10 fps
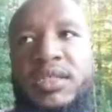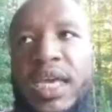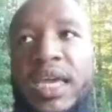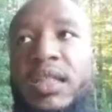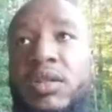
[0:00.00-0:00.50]

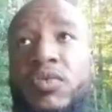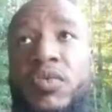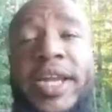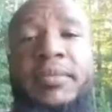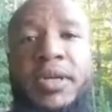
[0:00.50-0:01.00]
taking the
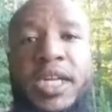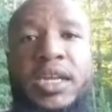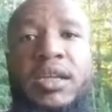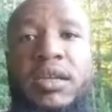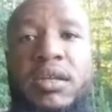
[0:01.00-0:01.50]
rent
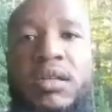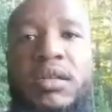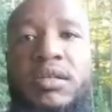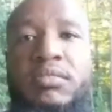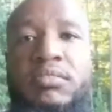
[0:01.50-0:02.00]
money
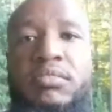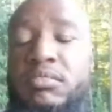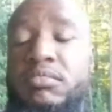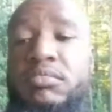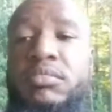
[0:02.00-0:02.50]

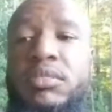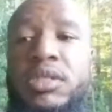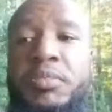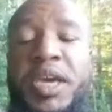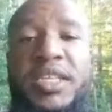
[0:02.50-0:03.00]

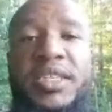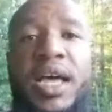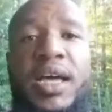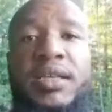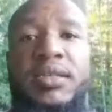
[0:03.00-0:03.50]
to pay
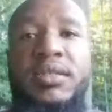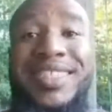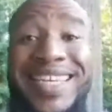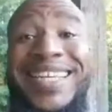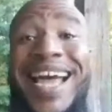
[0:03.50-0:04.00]
tithes.
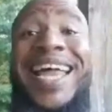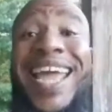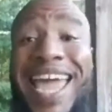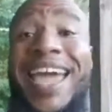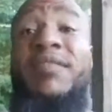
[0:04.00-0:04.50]
Did not
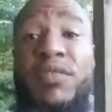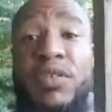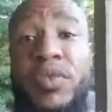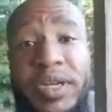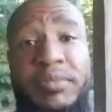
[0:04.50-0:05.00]
have
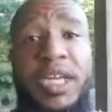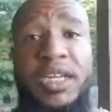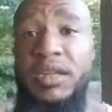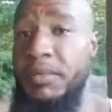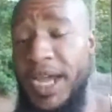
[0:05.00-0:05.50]
the rent
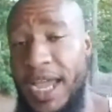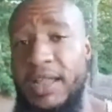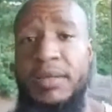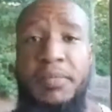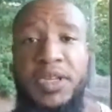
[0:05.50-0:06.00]
money, by
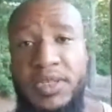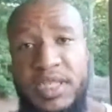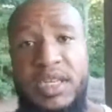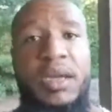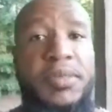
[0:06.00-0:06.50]
how the bills
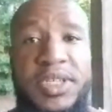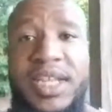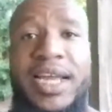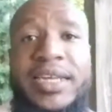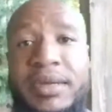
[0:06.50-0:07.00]
and numbers
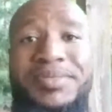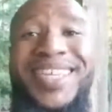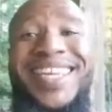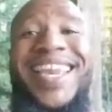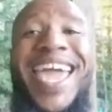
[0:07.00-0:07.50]
lined up,
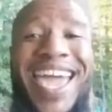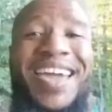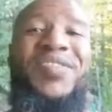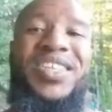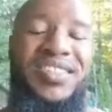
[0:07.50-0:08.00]
didn't
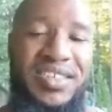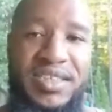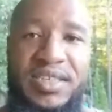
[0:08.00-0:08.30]
have it.